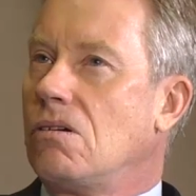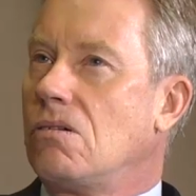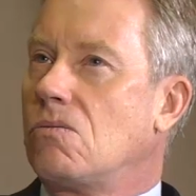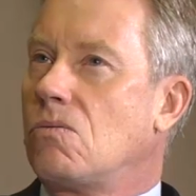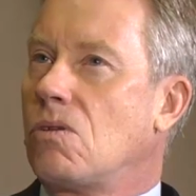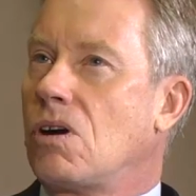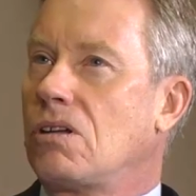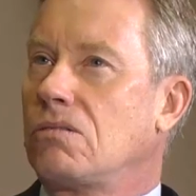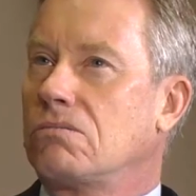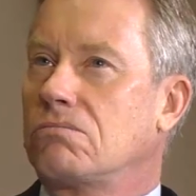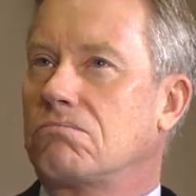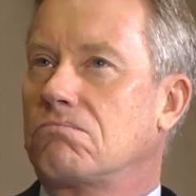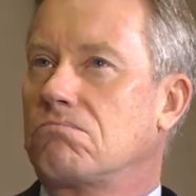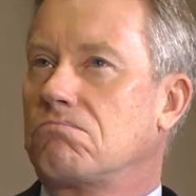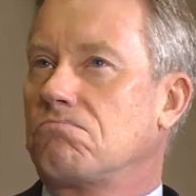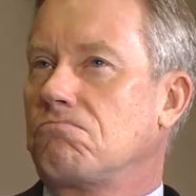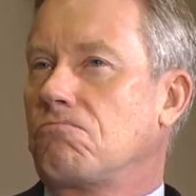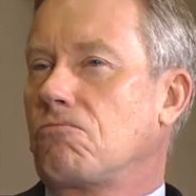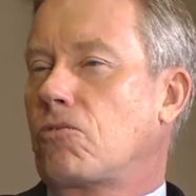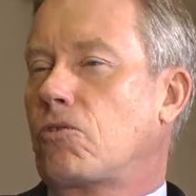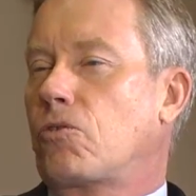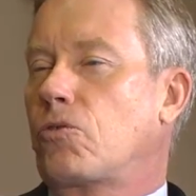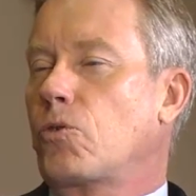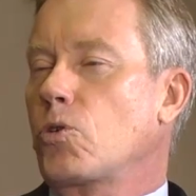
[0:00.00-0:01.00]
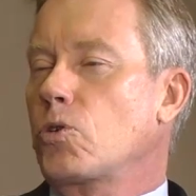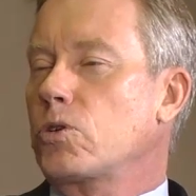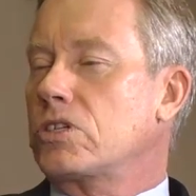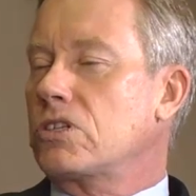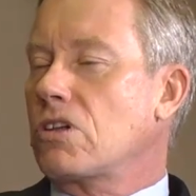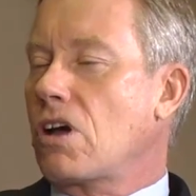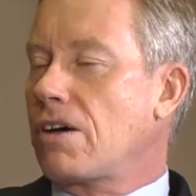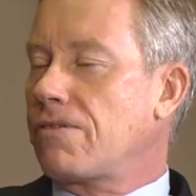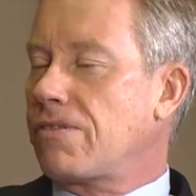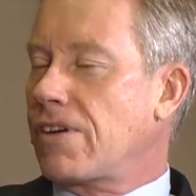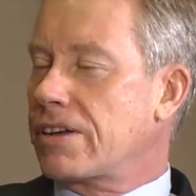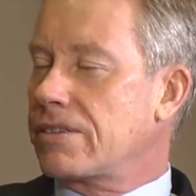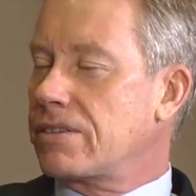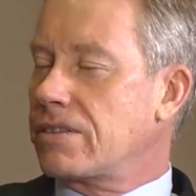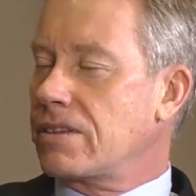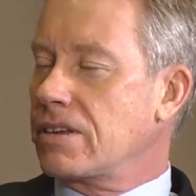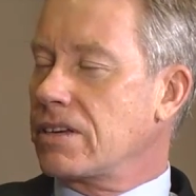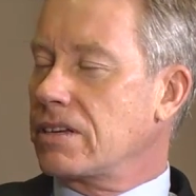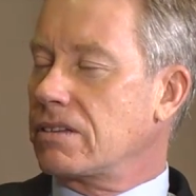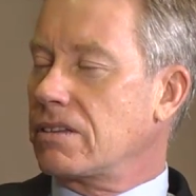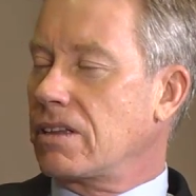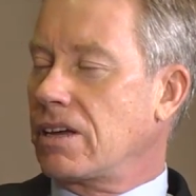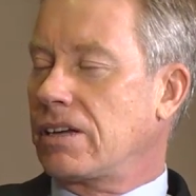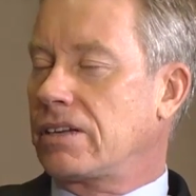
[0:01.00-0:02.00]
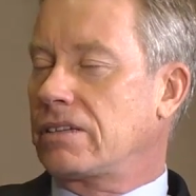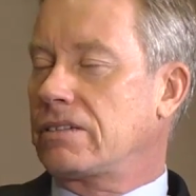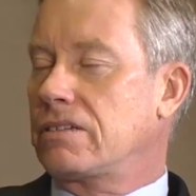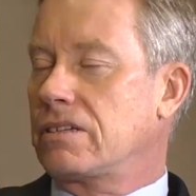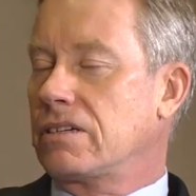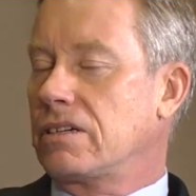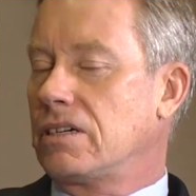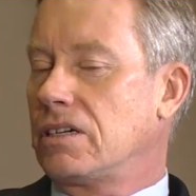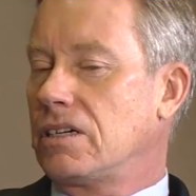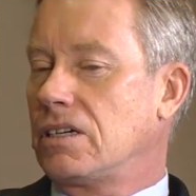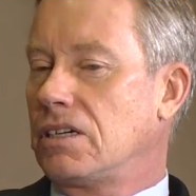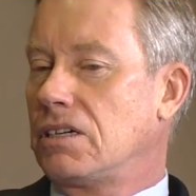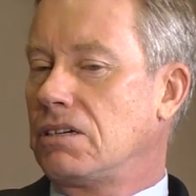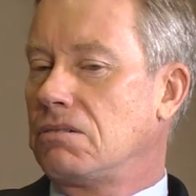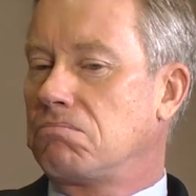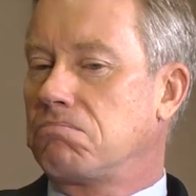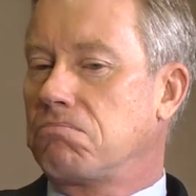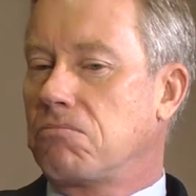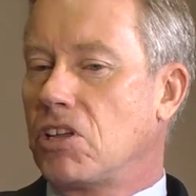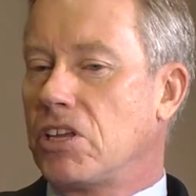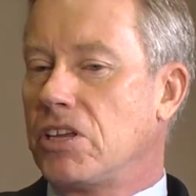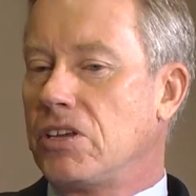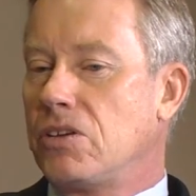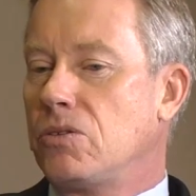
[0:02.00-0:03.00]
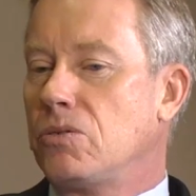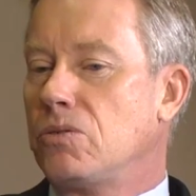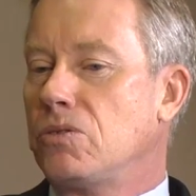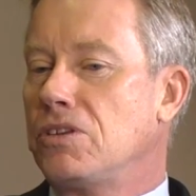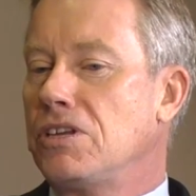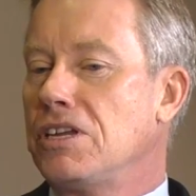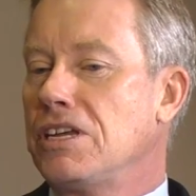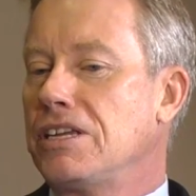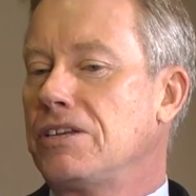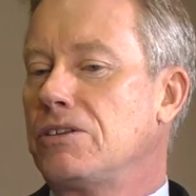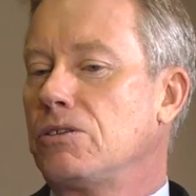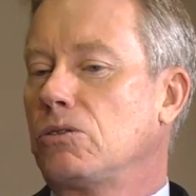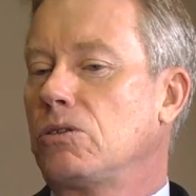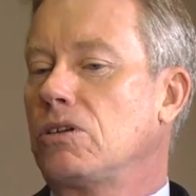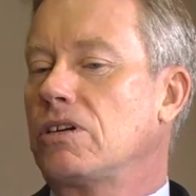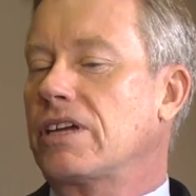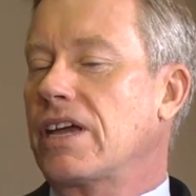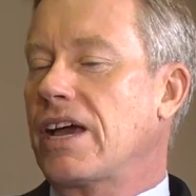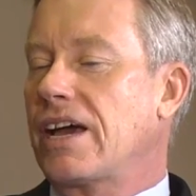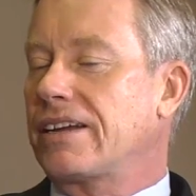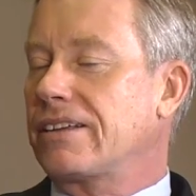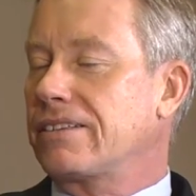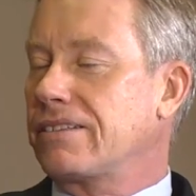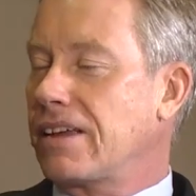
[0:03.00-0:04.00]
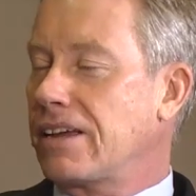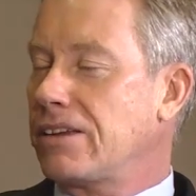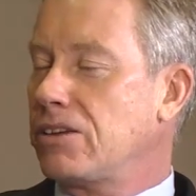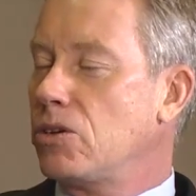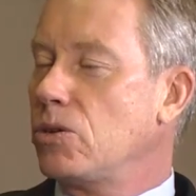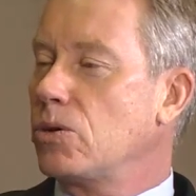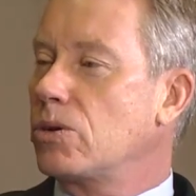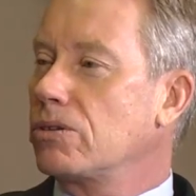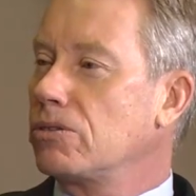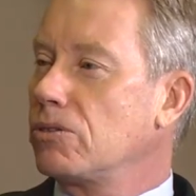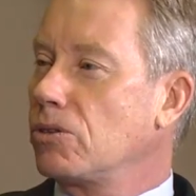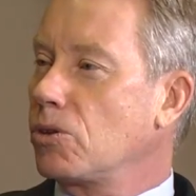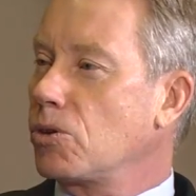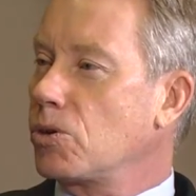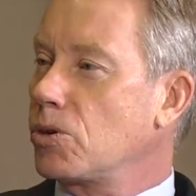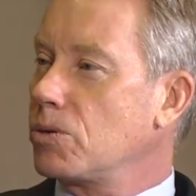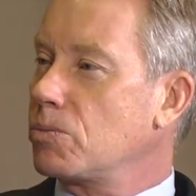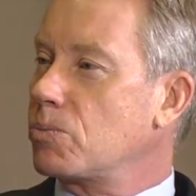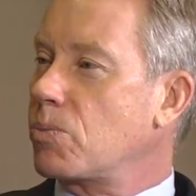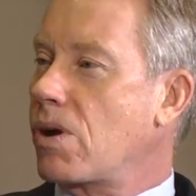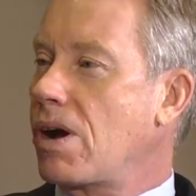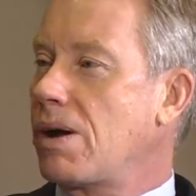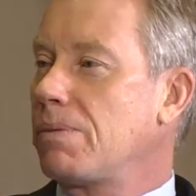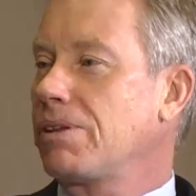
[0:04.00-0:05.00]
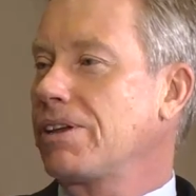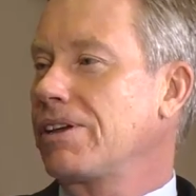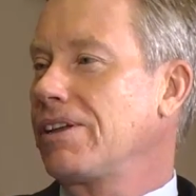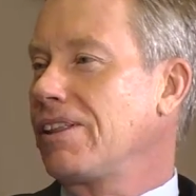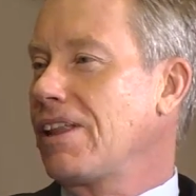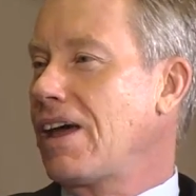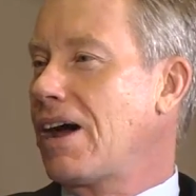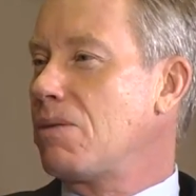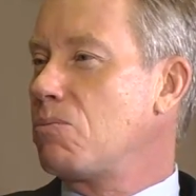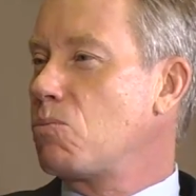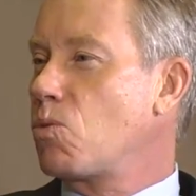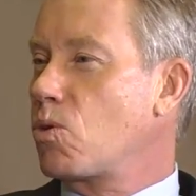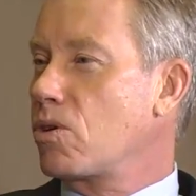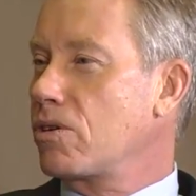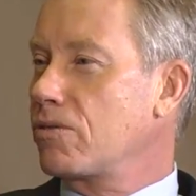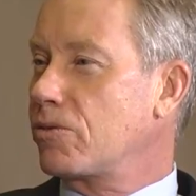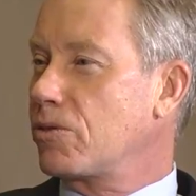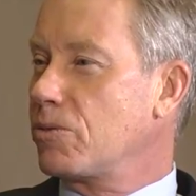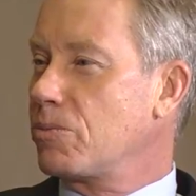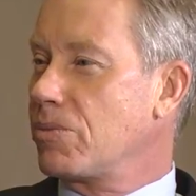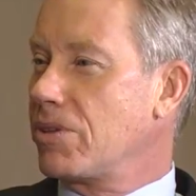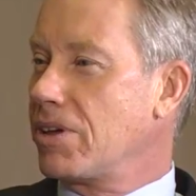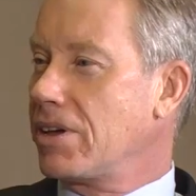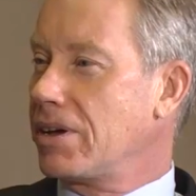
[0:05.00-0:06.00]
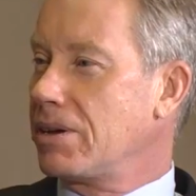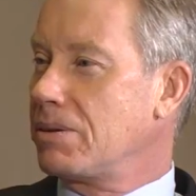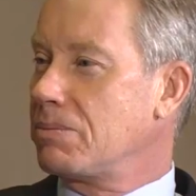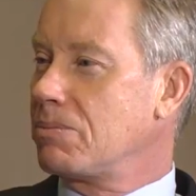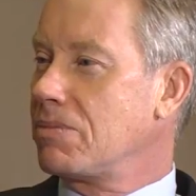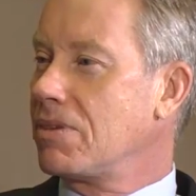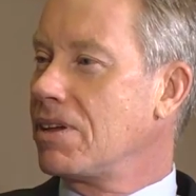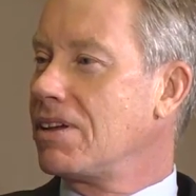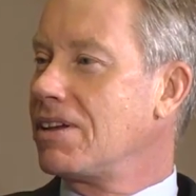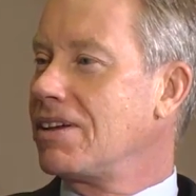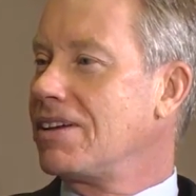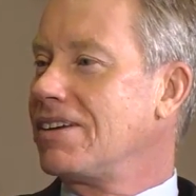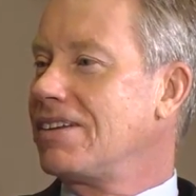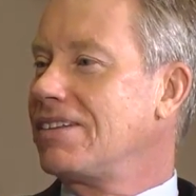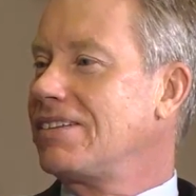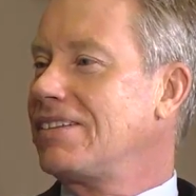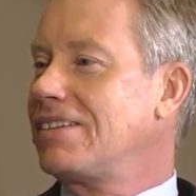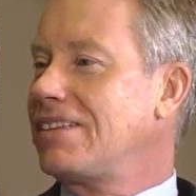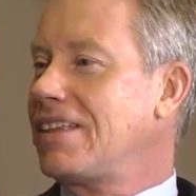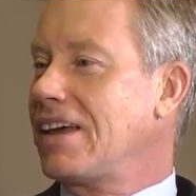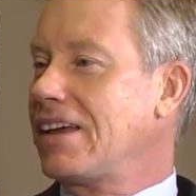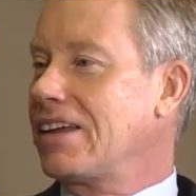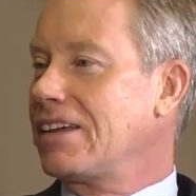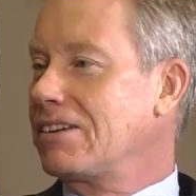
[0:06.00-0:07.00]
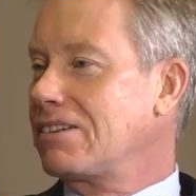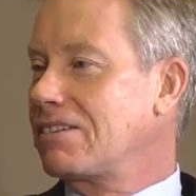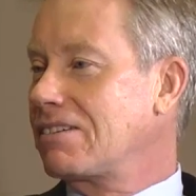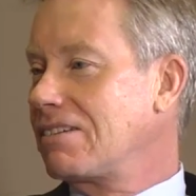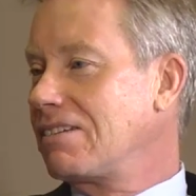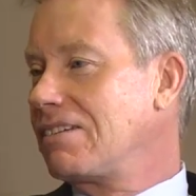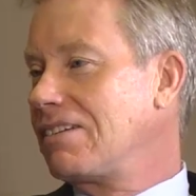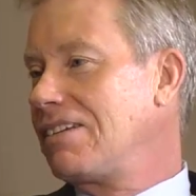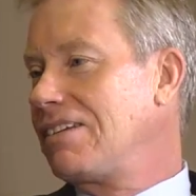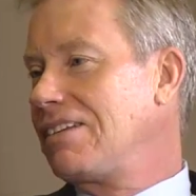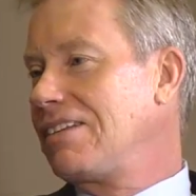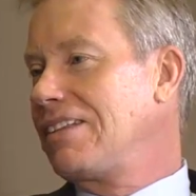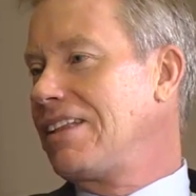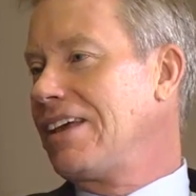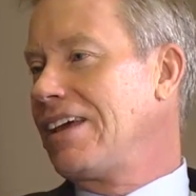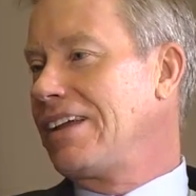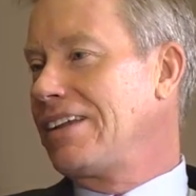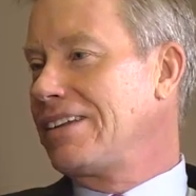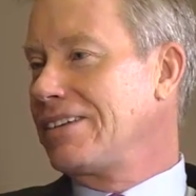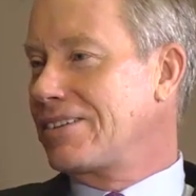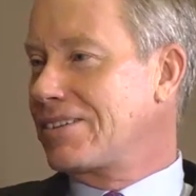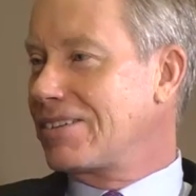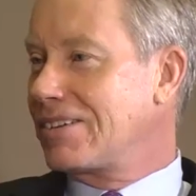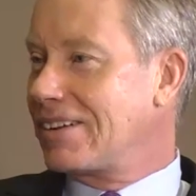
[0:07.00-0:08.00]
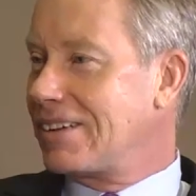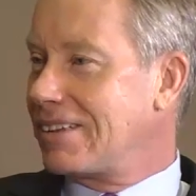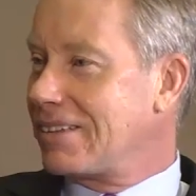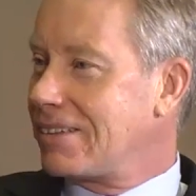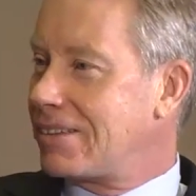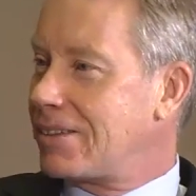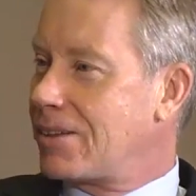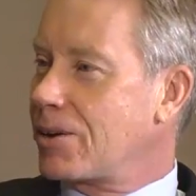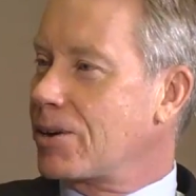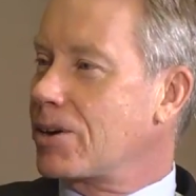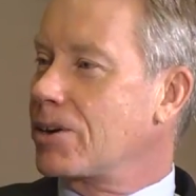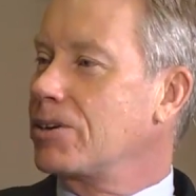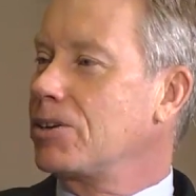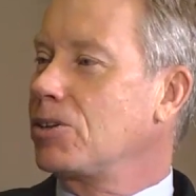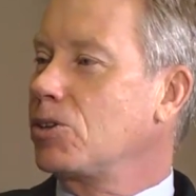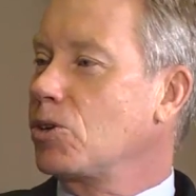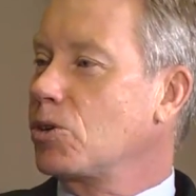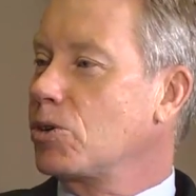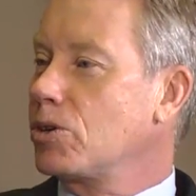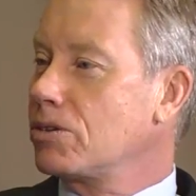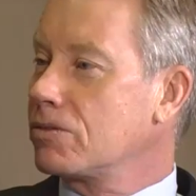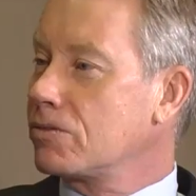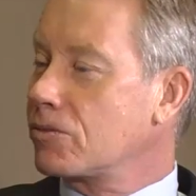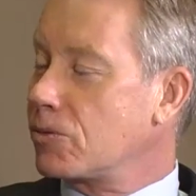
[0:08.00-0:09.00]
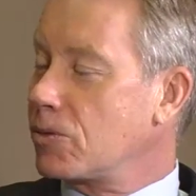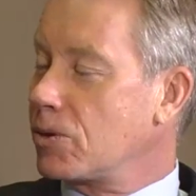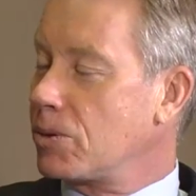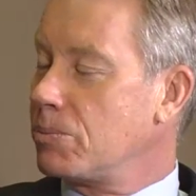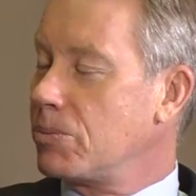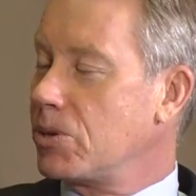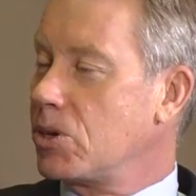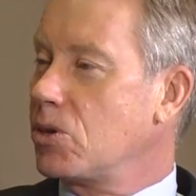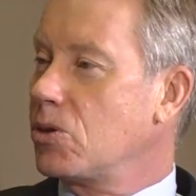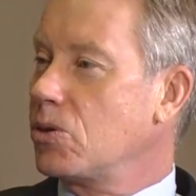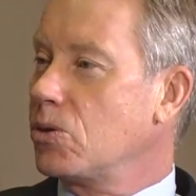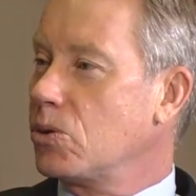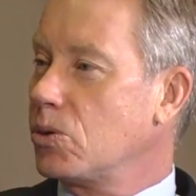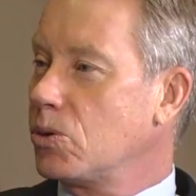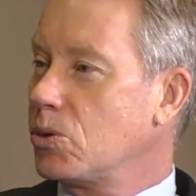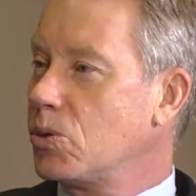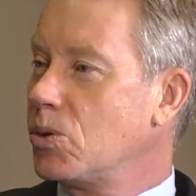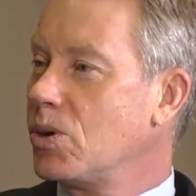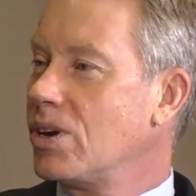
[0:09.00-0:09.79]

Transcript: Well, first off, I think that you need to look at it that you can learn probably a lot more from them than they're going to learn from you.